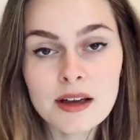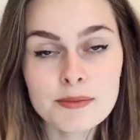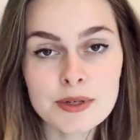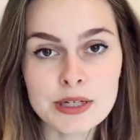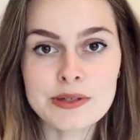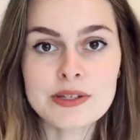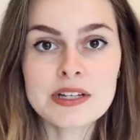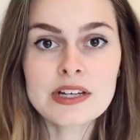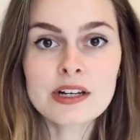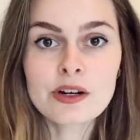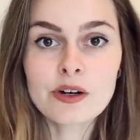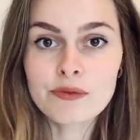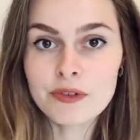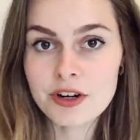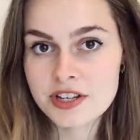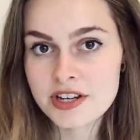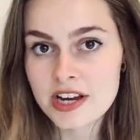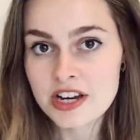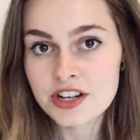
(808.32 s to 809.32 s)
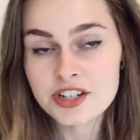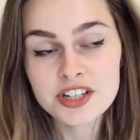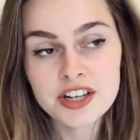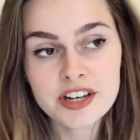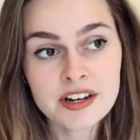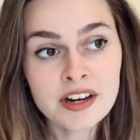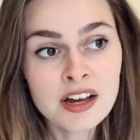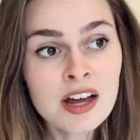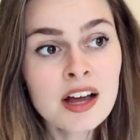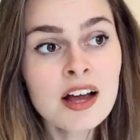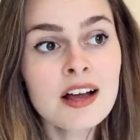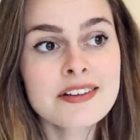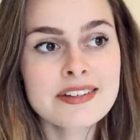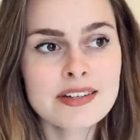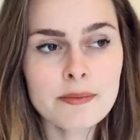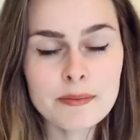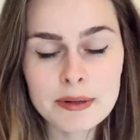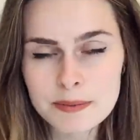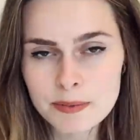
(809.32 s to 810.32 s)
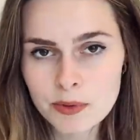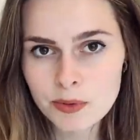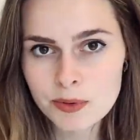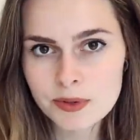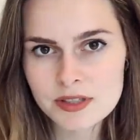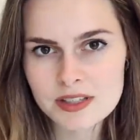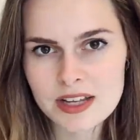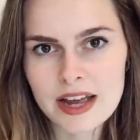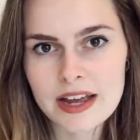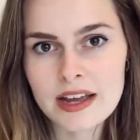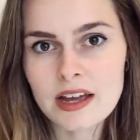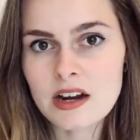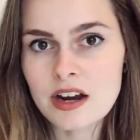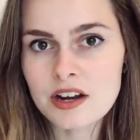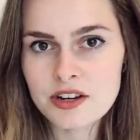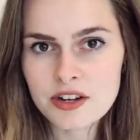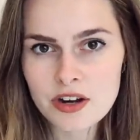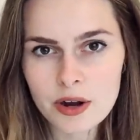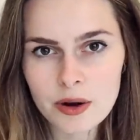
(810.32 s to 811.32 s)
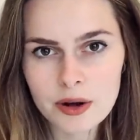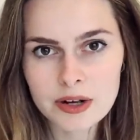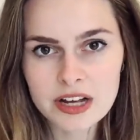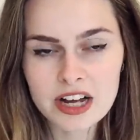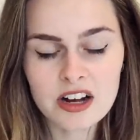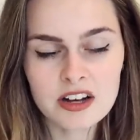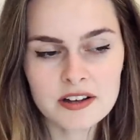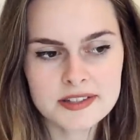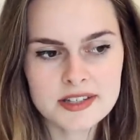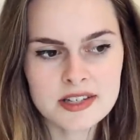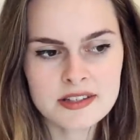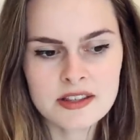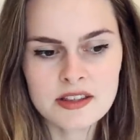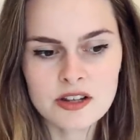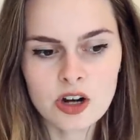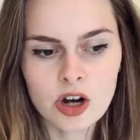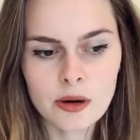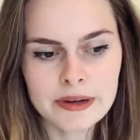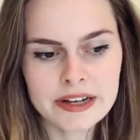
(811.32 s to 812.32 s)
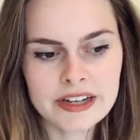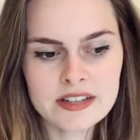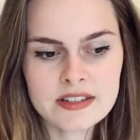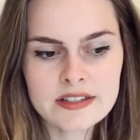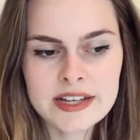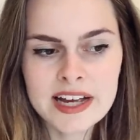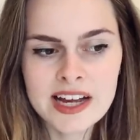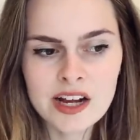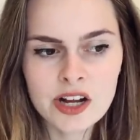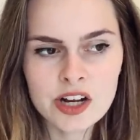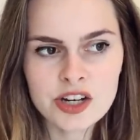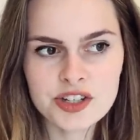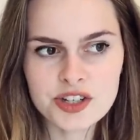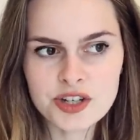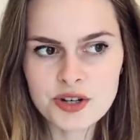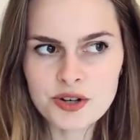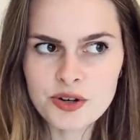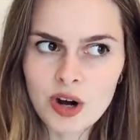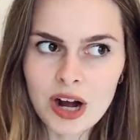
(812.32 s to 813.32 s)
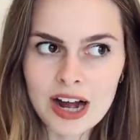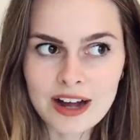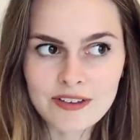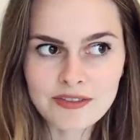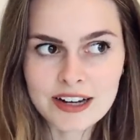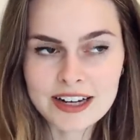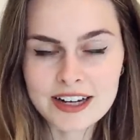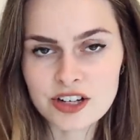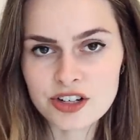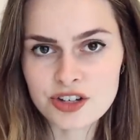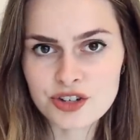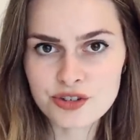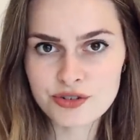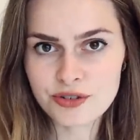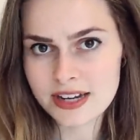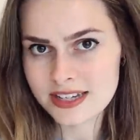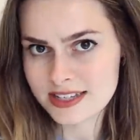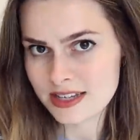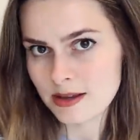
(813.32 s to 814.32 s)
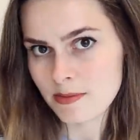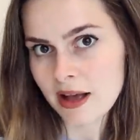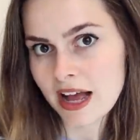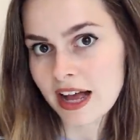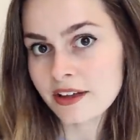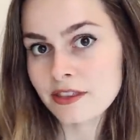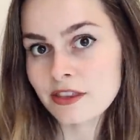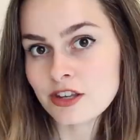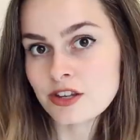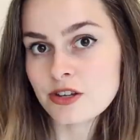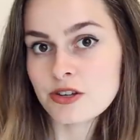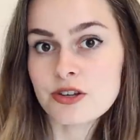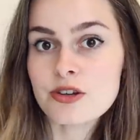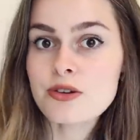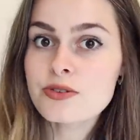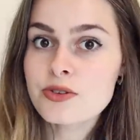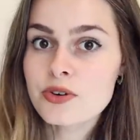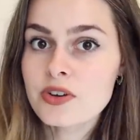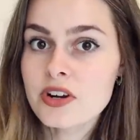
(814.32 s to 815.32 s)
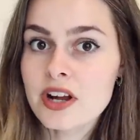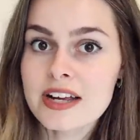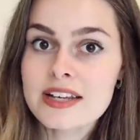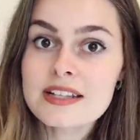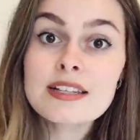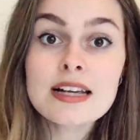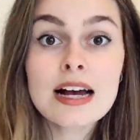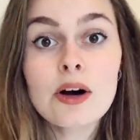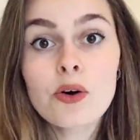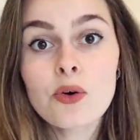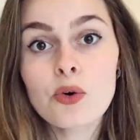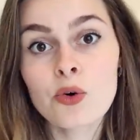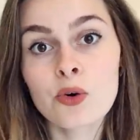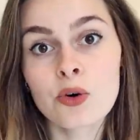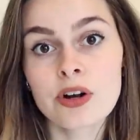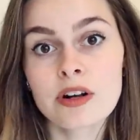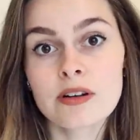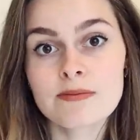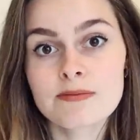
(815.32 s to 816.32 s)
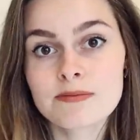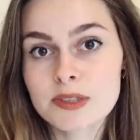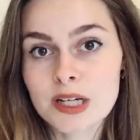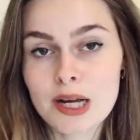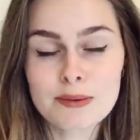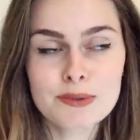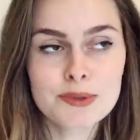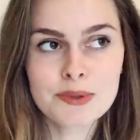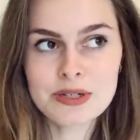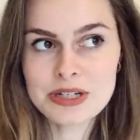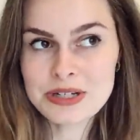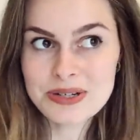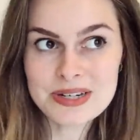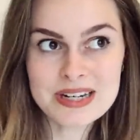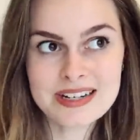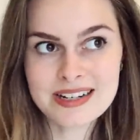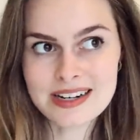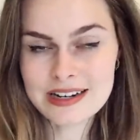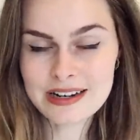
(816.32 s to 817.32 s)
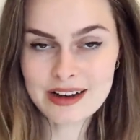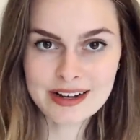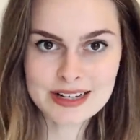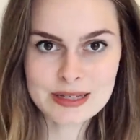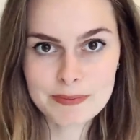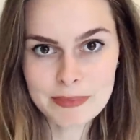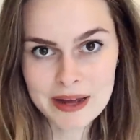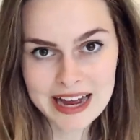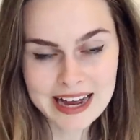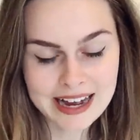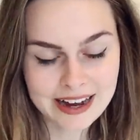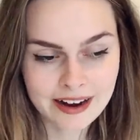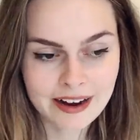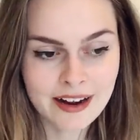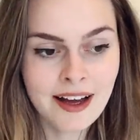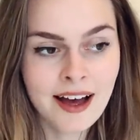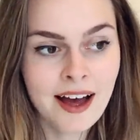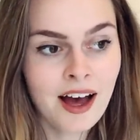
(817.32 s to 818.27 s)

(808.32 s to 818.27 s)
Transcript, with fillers: I'm using on rotation. Some people will say, and I know I'll get asked this in the comments, do you not have like a dressy bag that you use on nights out or at times when you need a nice bag?